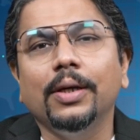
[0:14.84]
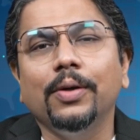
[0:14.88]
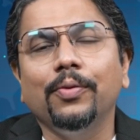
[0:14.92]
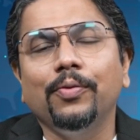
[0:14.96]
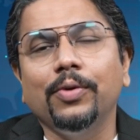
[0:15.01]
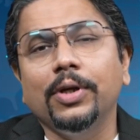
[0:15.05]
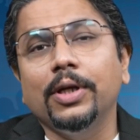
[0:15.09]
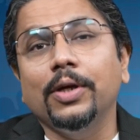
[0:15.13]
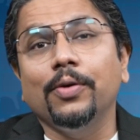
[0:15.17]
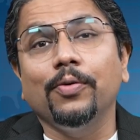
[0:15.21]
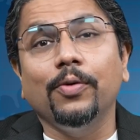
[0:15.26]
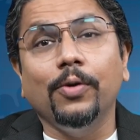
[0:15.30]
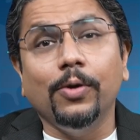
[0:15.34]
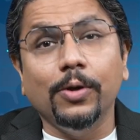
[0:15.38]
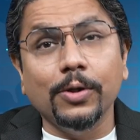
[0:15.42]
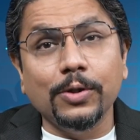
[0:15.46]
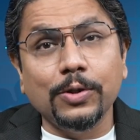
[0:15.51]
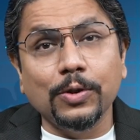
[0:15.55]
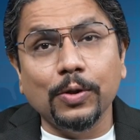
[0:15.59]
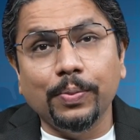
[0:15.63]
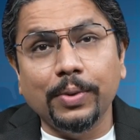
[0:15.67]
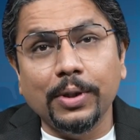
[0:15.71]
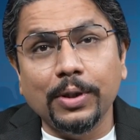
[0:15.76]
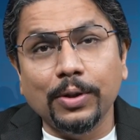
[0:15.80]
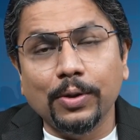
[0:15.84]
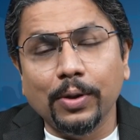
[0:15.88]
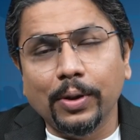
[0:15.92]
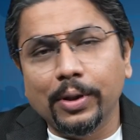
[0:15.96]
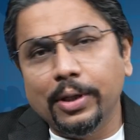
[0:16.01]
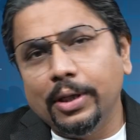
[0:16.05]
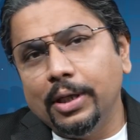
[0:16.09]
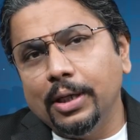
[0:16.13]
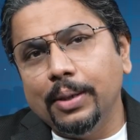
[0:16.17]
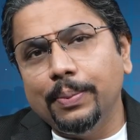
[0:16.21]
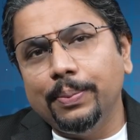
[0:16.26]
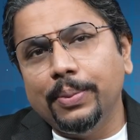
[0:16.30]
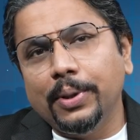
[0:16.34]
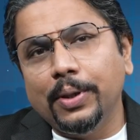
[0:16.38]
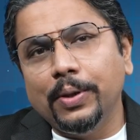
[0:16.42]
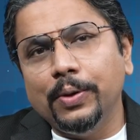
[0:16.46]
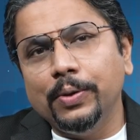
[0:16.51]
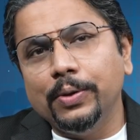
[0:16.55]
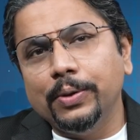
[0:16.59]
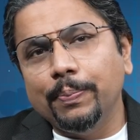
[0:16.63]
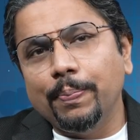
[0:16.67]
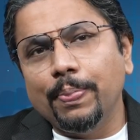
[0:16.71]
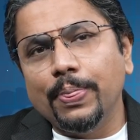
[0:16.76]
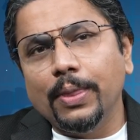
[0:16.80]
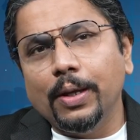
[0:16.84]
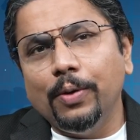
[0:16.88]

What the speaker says: We have also been talking about